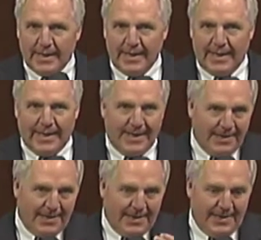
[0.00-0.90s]
And
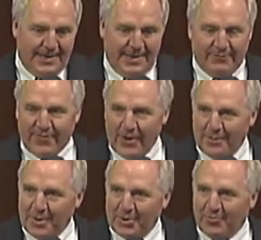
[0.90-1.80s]
I'm
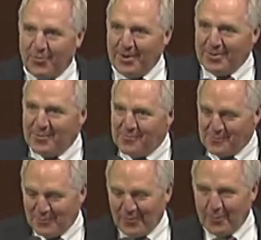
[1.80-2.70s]
following my good friend
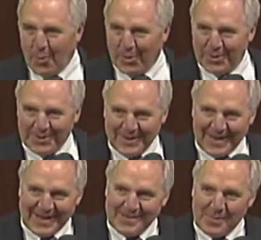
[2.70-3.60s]
from Oregon, and
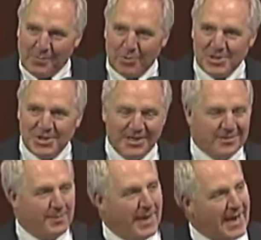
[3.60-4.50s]
I appreciate his
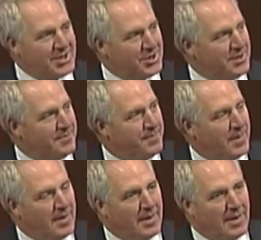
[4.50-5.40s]
passion.
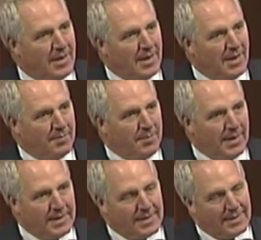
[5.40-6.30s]

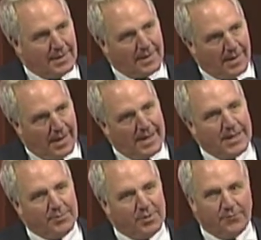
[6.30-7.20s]
But I
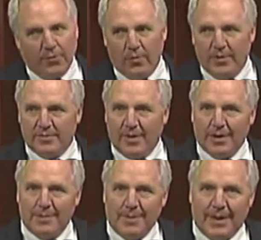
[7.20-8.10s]
come to the floor to
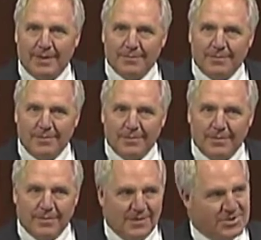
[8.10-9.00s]
talk
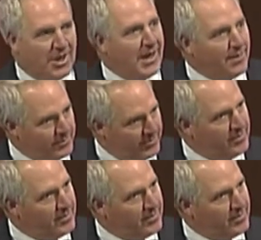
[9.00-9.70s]
about the jobs.